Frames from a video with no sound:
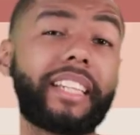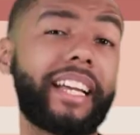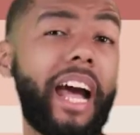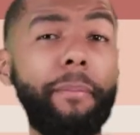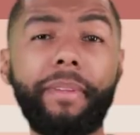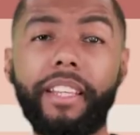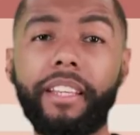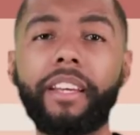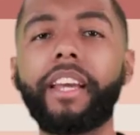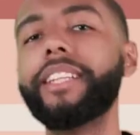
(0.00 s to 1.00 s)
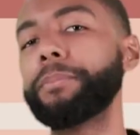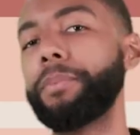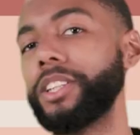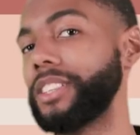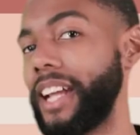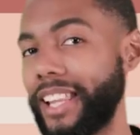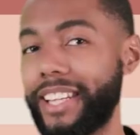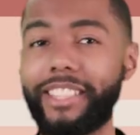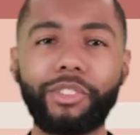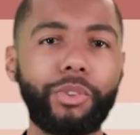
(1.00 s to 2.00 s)
Psychopathy is a
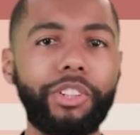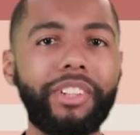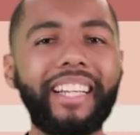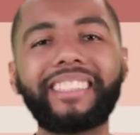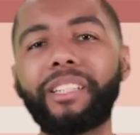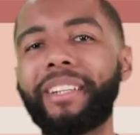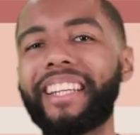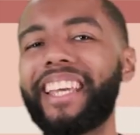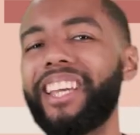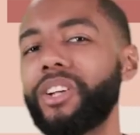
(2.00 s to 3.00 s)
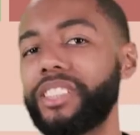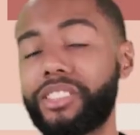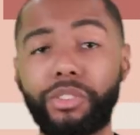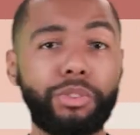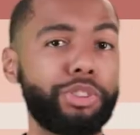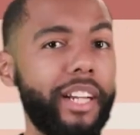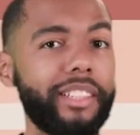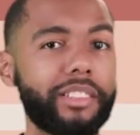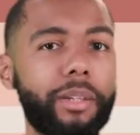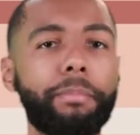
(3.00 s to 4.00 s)
personality disorder exhibiting egotistical
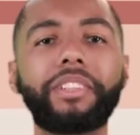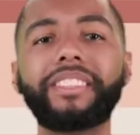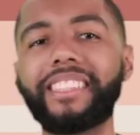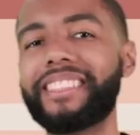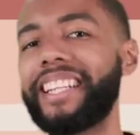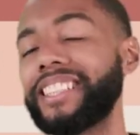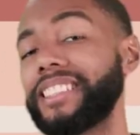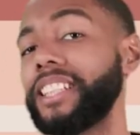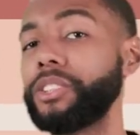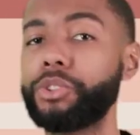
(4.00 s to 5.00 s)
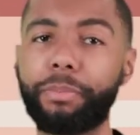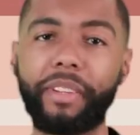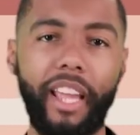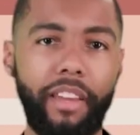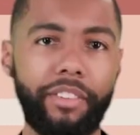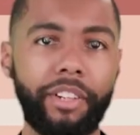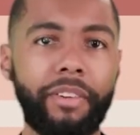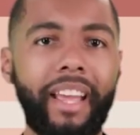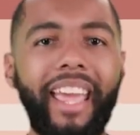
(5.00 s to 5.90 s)
traits, persistent antisocial behavior,